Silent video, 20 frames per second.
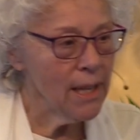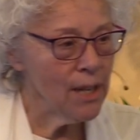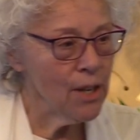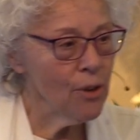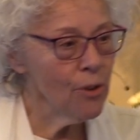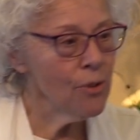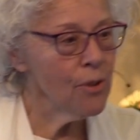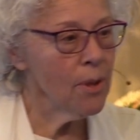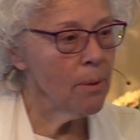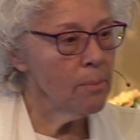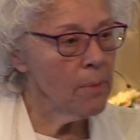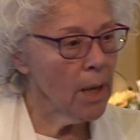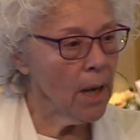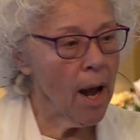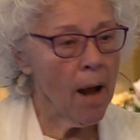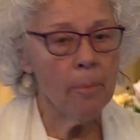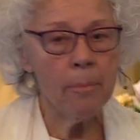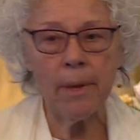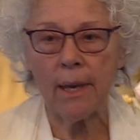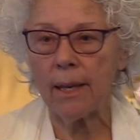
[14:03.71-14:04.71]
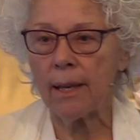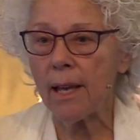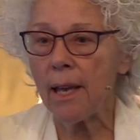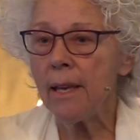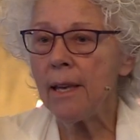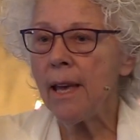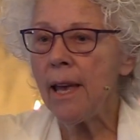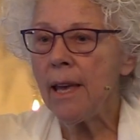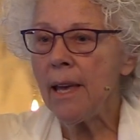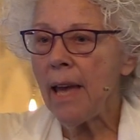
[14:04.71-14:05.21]
hear them coming
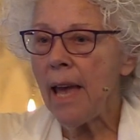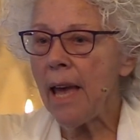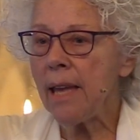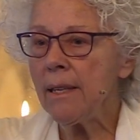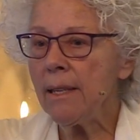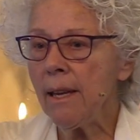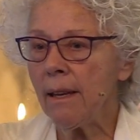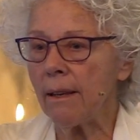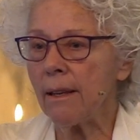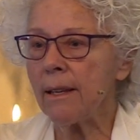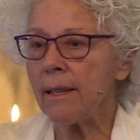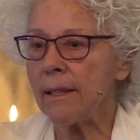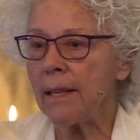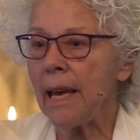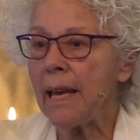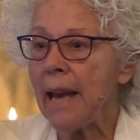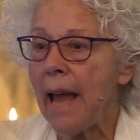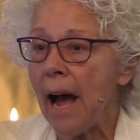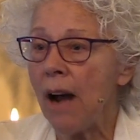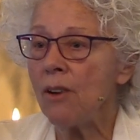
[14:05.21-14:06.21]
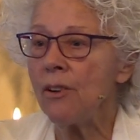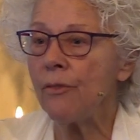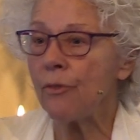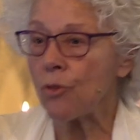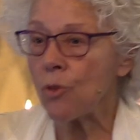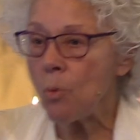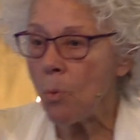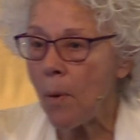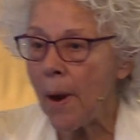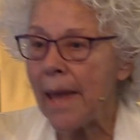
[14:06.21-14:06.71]
and get out
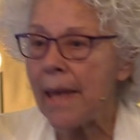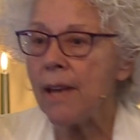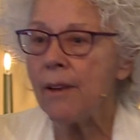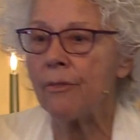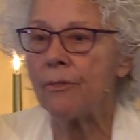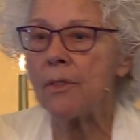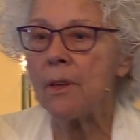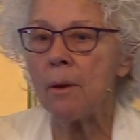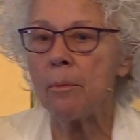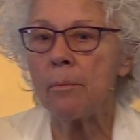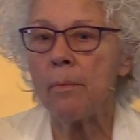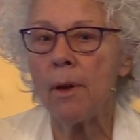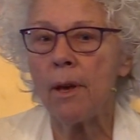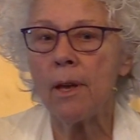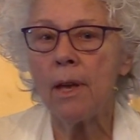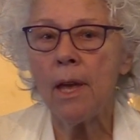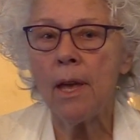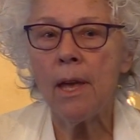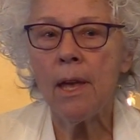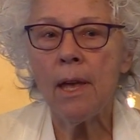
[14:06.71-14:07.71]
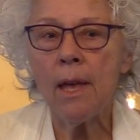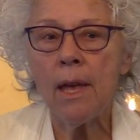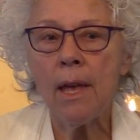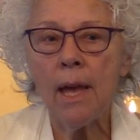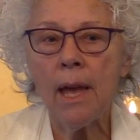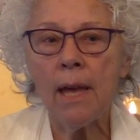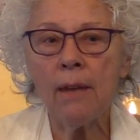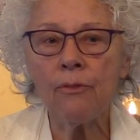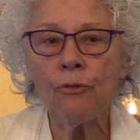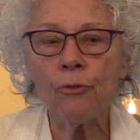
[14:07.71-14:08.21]
of the way of them.
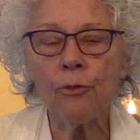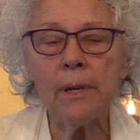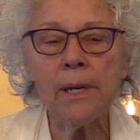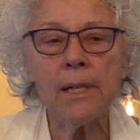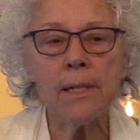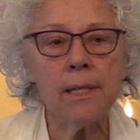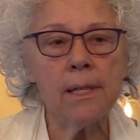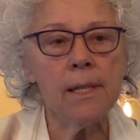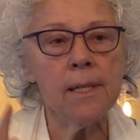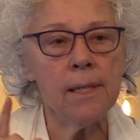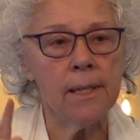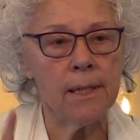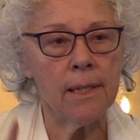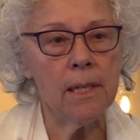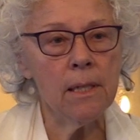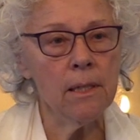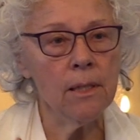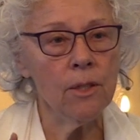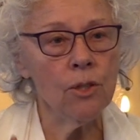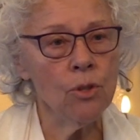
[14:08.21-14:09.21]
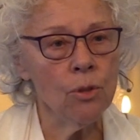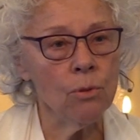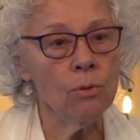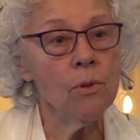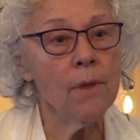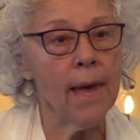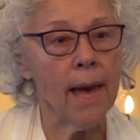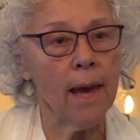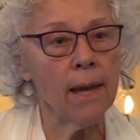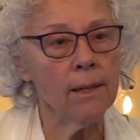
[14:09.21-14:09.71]
And Francis didn't do
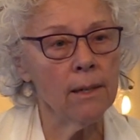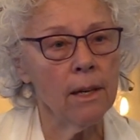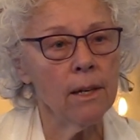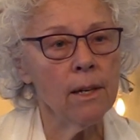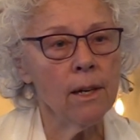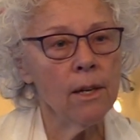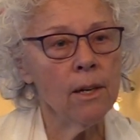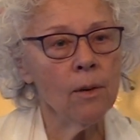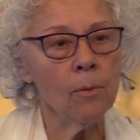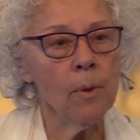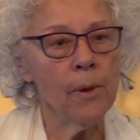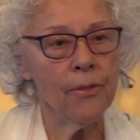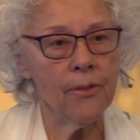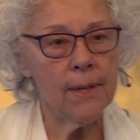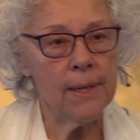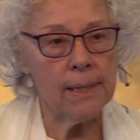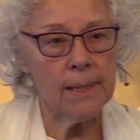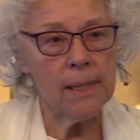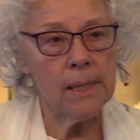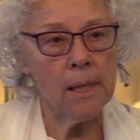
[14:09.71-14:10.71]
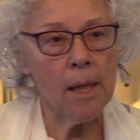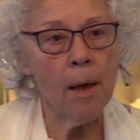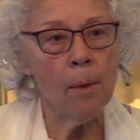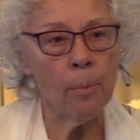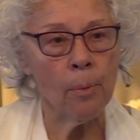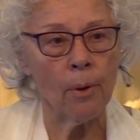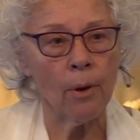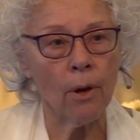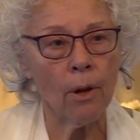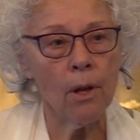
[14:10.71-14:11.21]
that with this
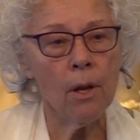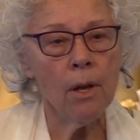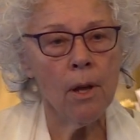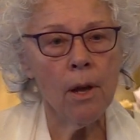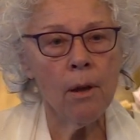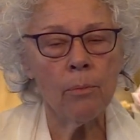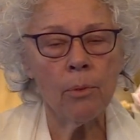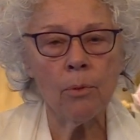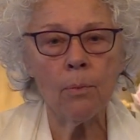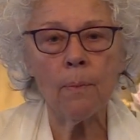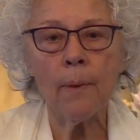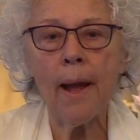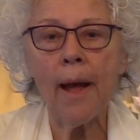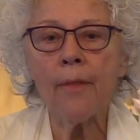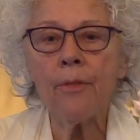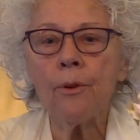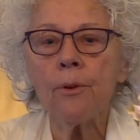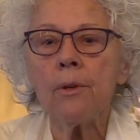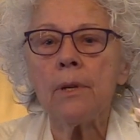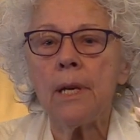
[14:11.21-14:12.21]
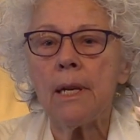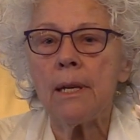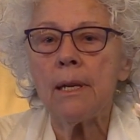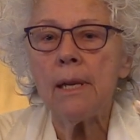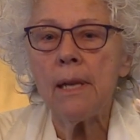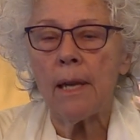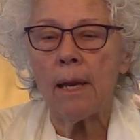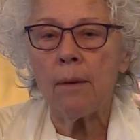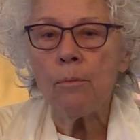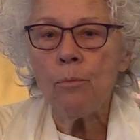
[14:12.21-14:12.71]
leper, but rather
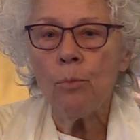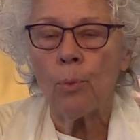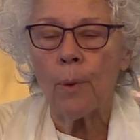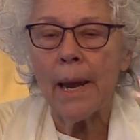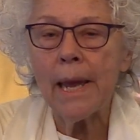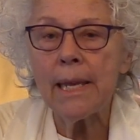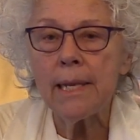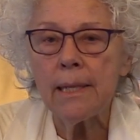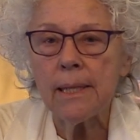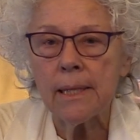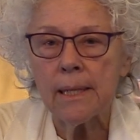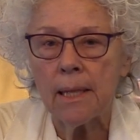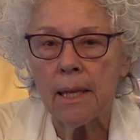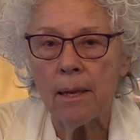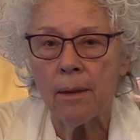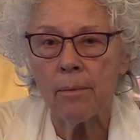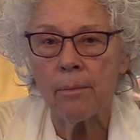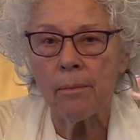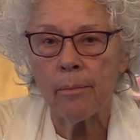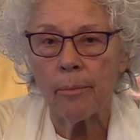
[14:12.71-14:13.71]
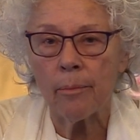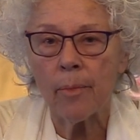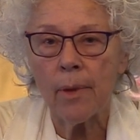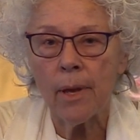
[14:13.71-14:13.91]
he embraced him.